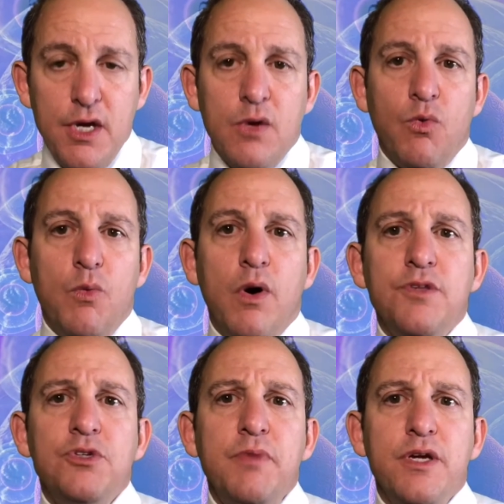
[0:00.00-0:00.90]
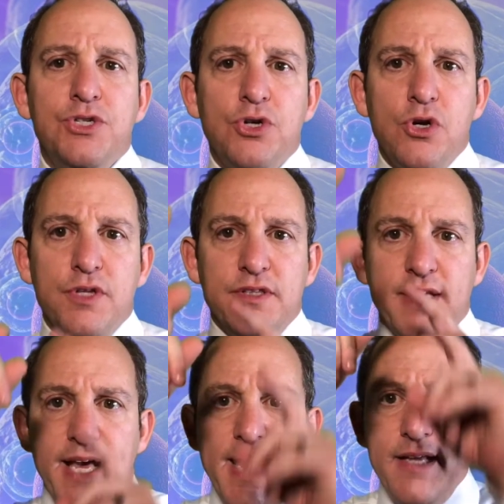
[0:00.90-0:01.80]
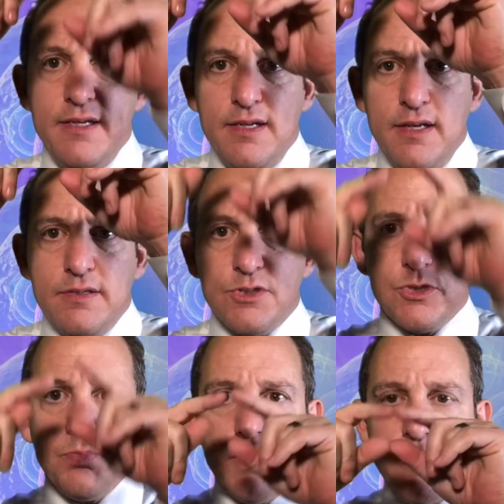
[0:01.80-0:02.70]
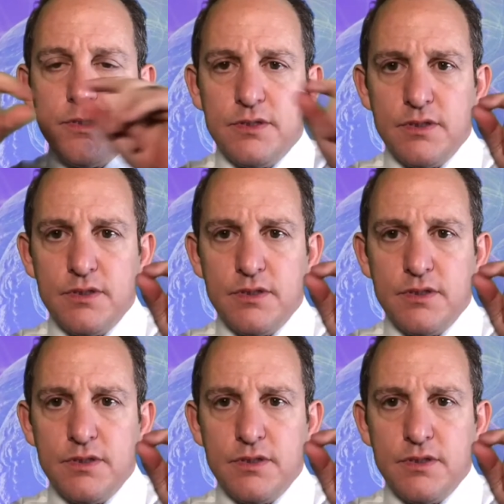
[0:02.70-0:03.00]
We wanted to make sure that they hadn't split,